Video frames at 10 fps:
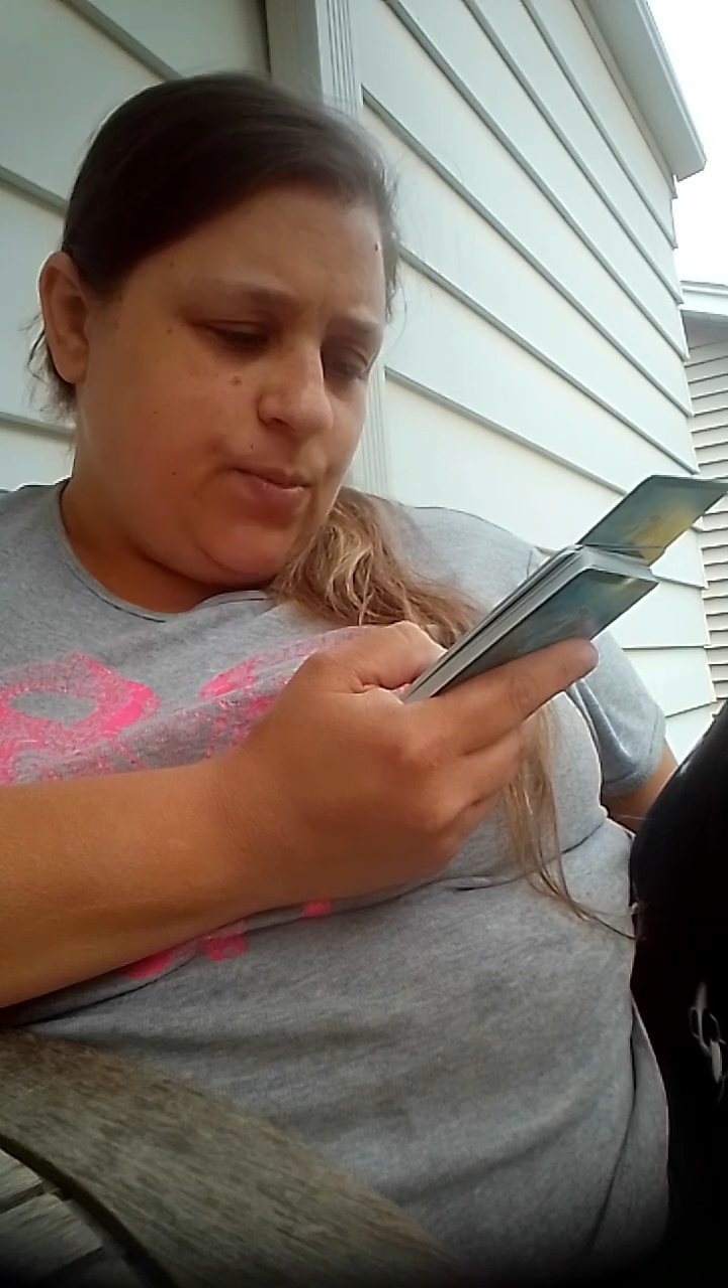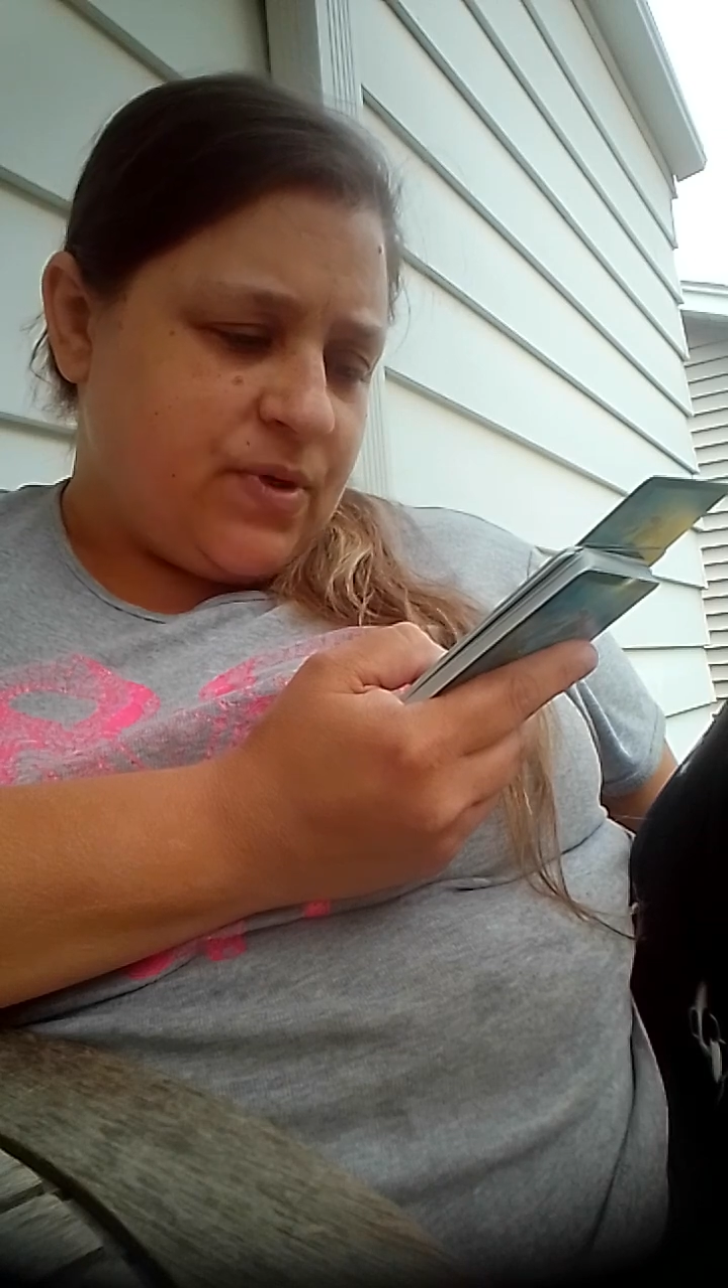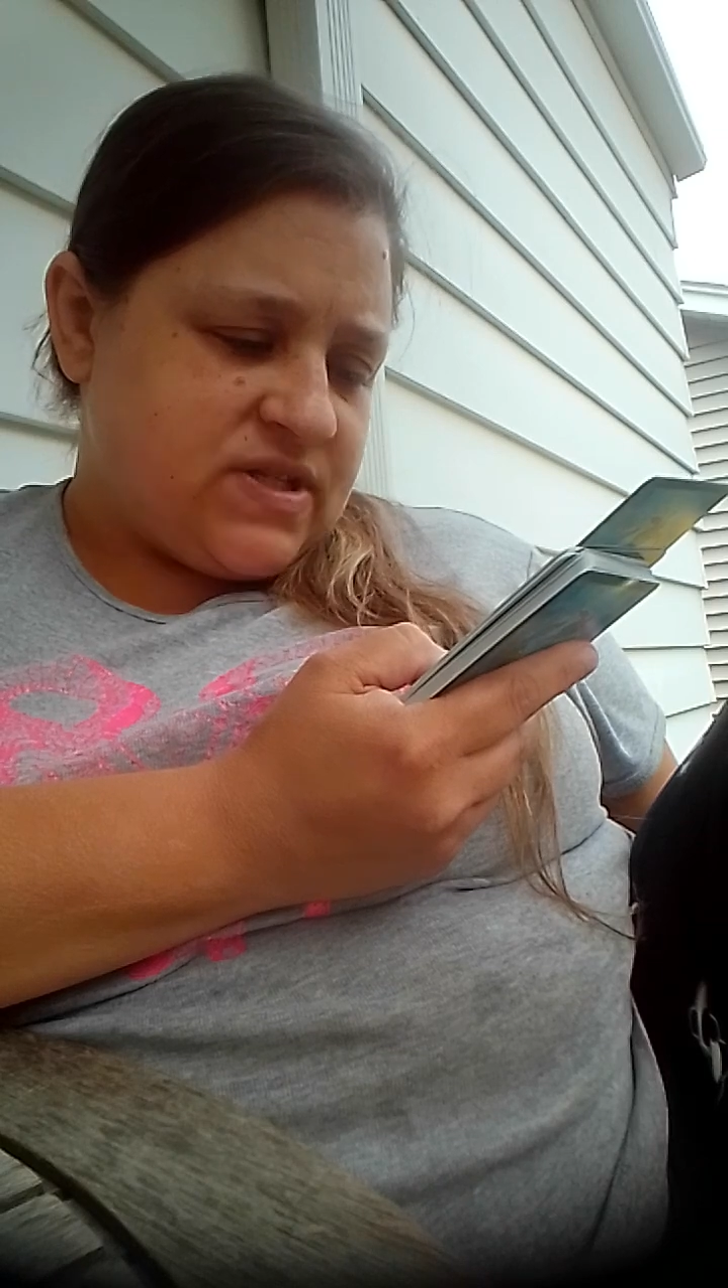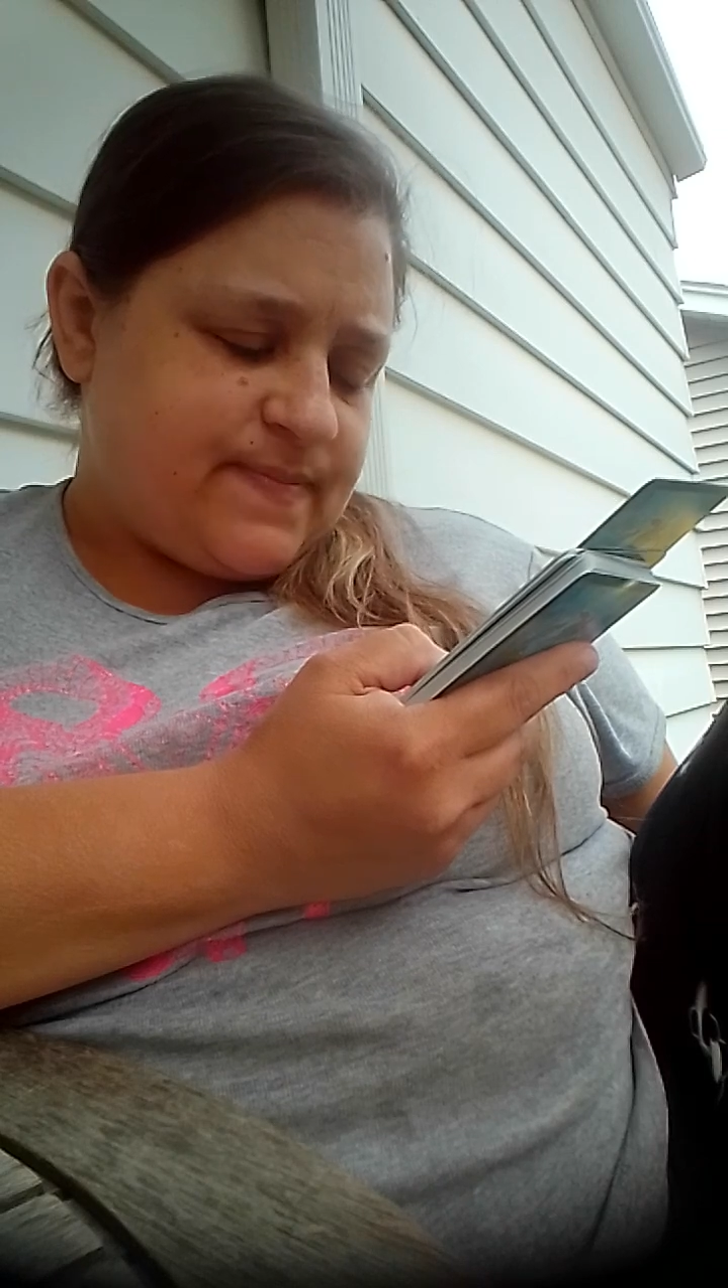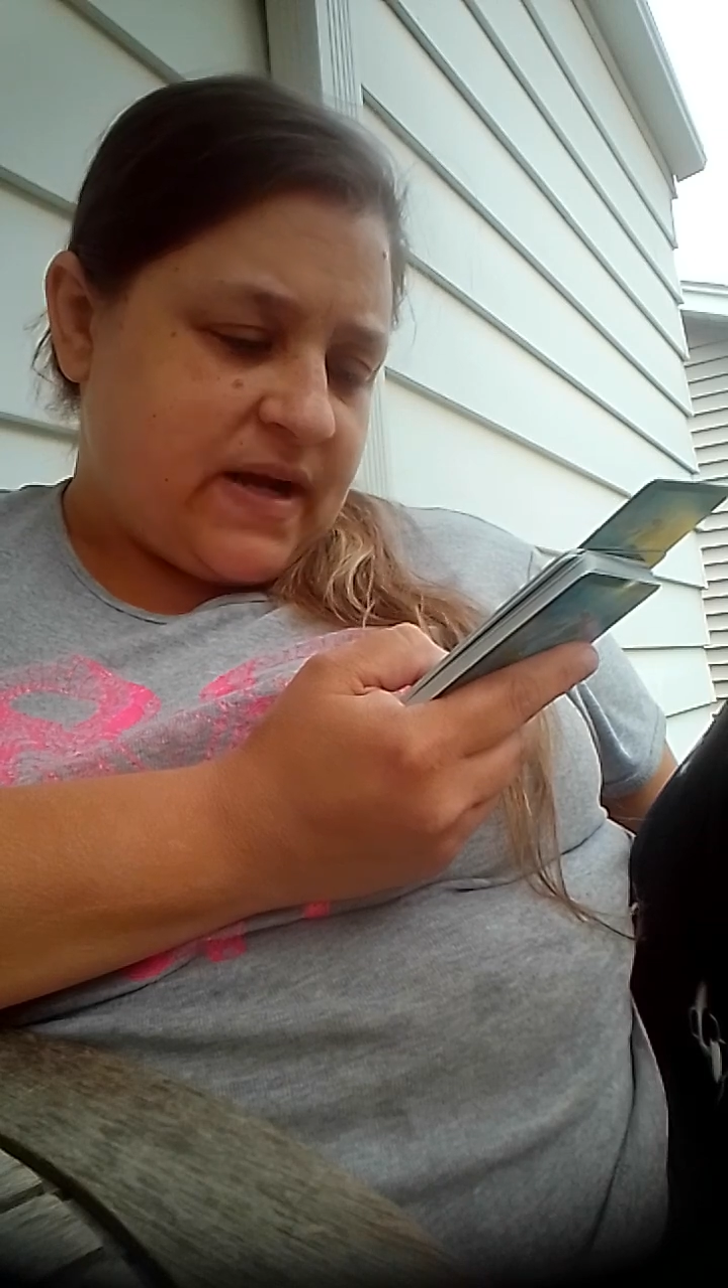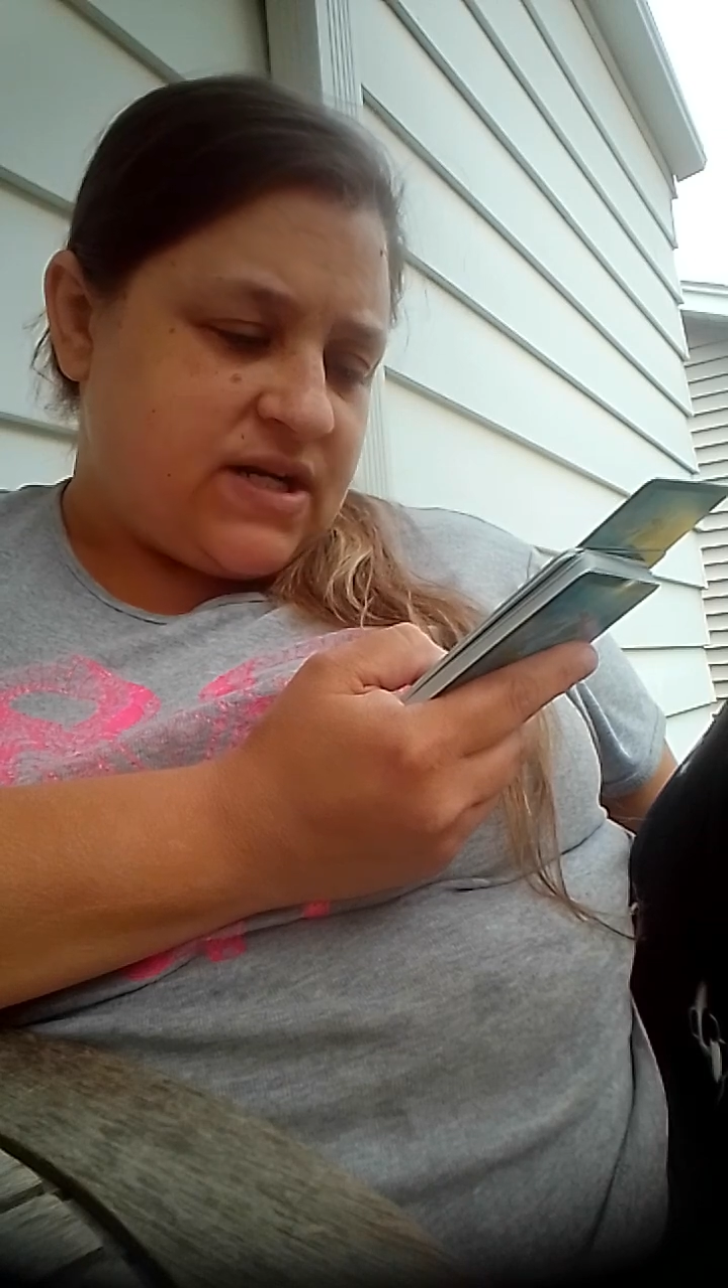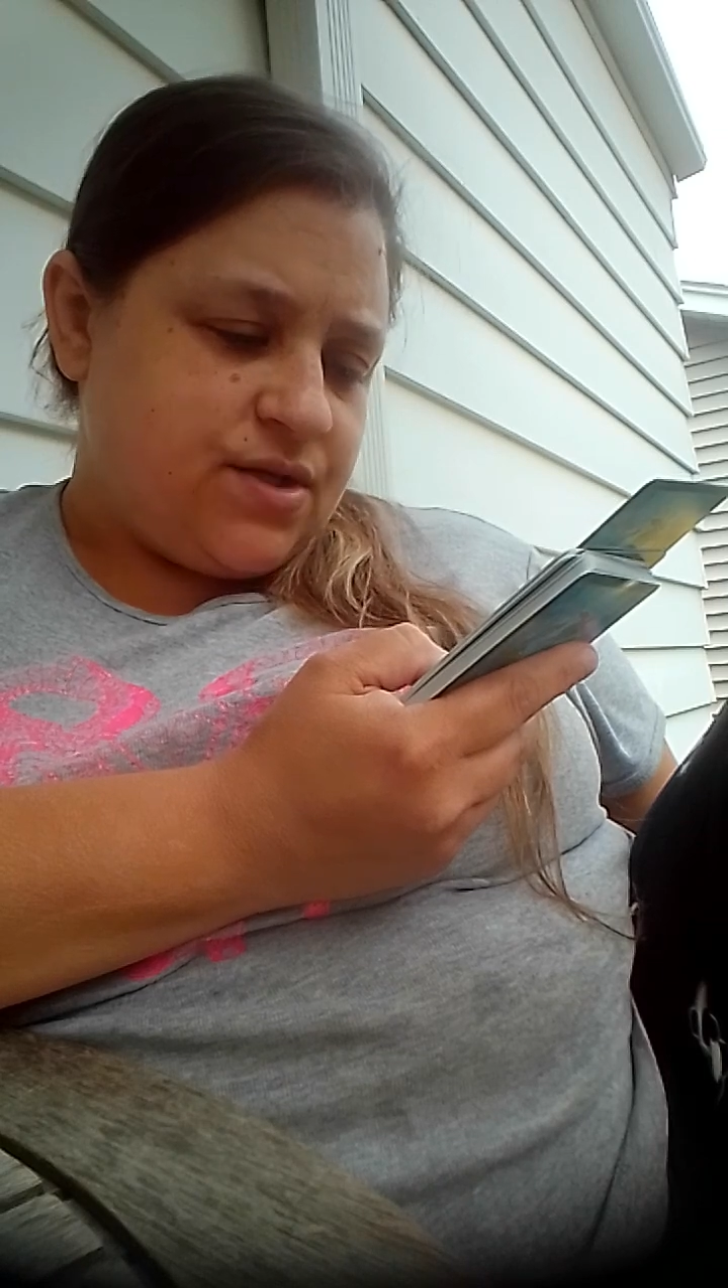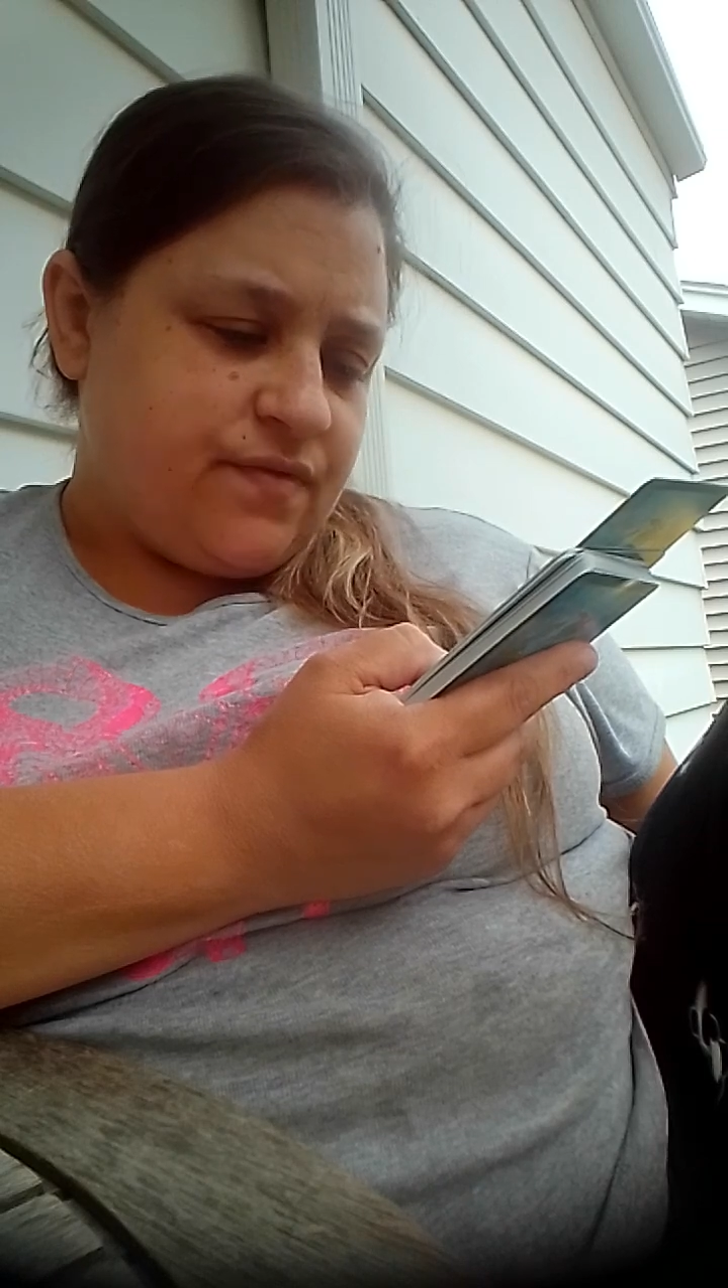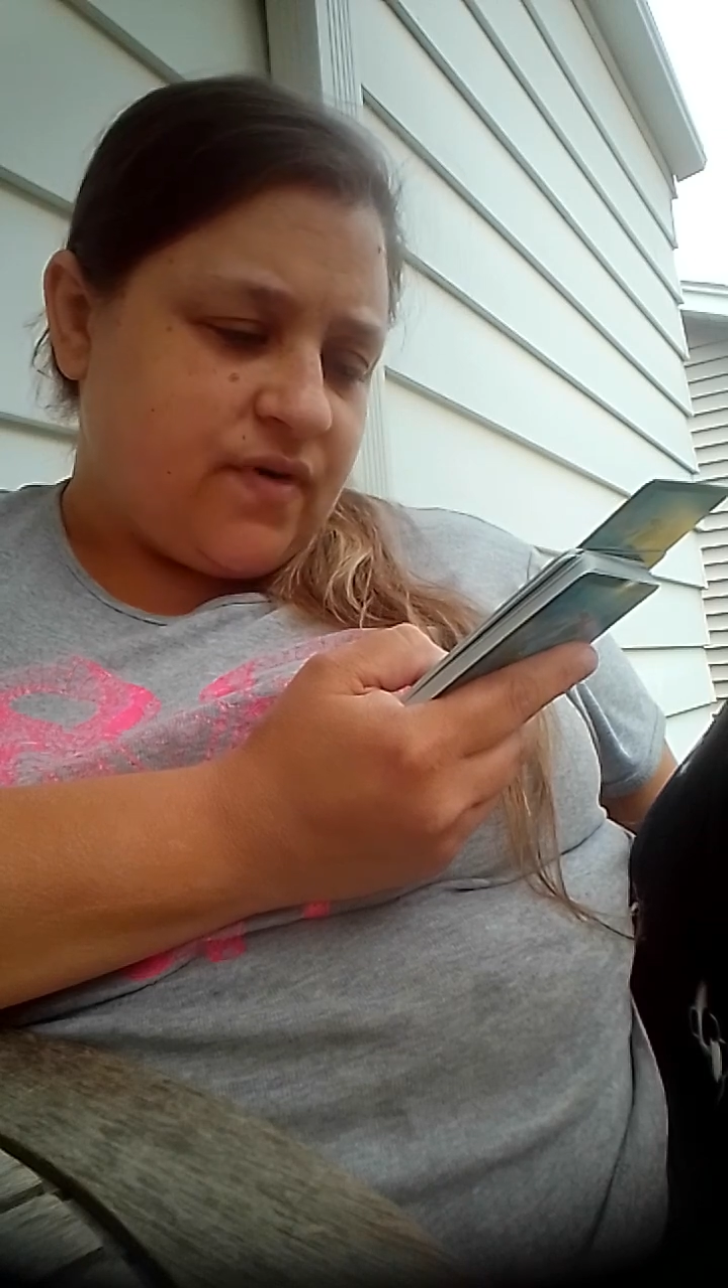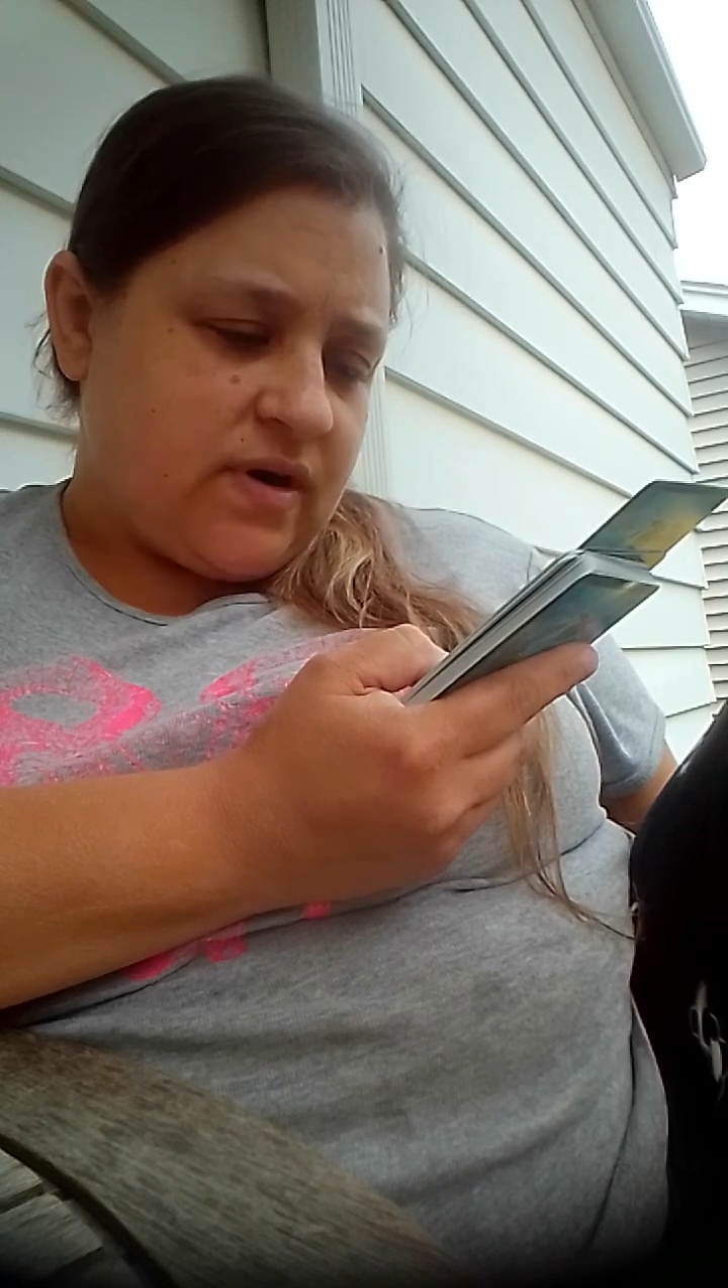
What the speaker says: perspective